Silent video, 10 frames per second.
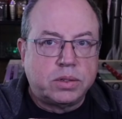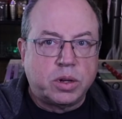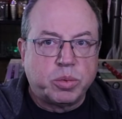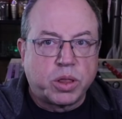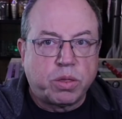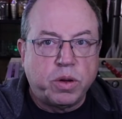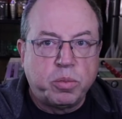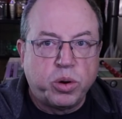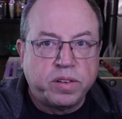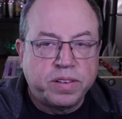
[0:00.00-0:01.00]
So you put the
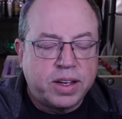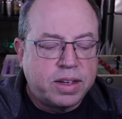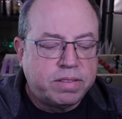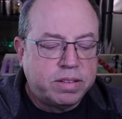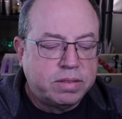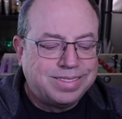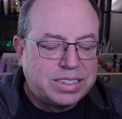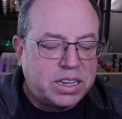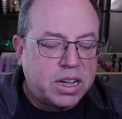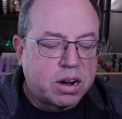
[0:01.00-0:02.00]
3.5
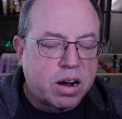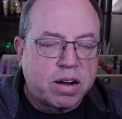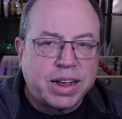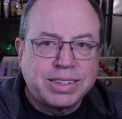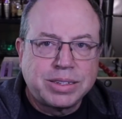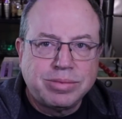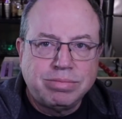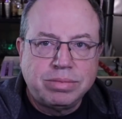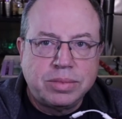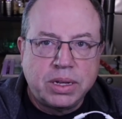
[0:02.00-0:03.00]
TRRS
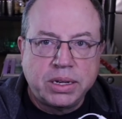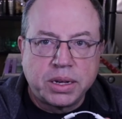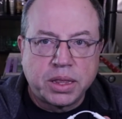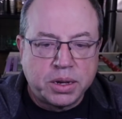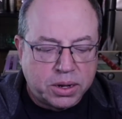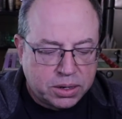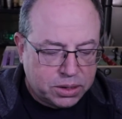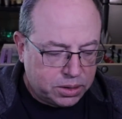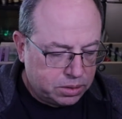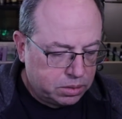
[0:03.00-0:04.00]
into the
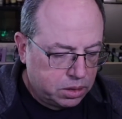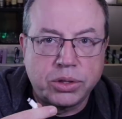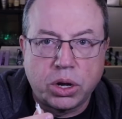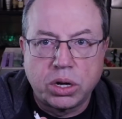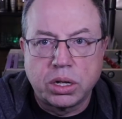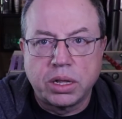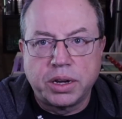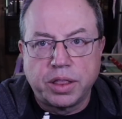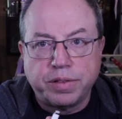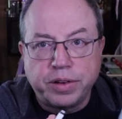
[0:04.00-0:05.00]
dongle
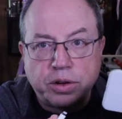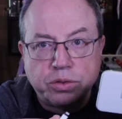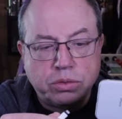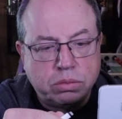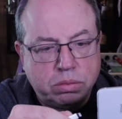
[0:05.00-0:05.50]
into the phone.